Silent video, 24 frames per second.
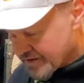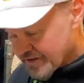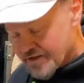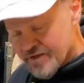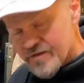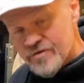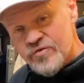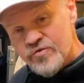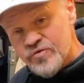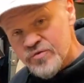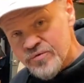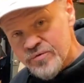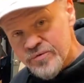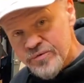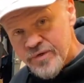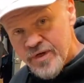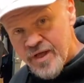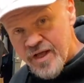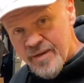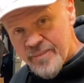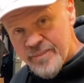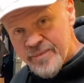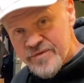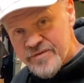screwed
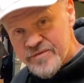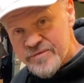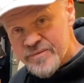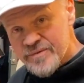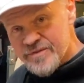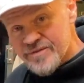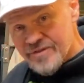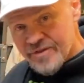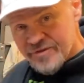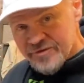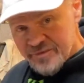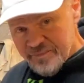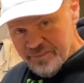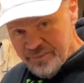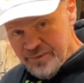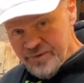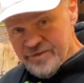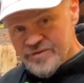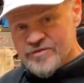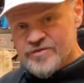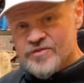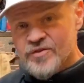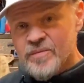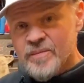up as a result of putting
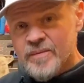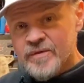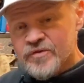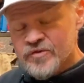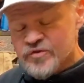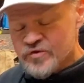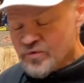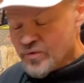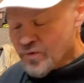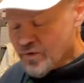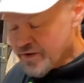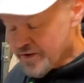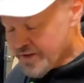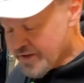so much torque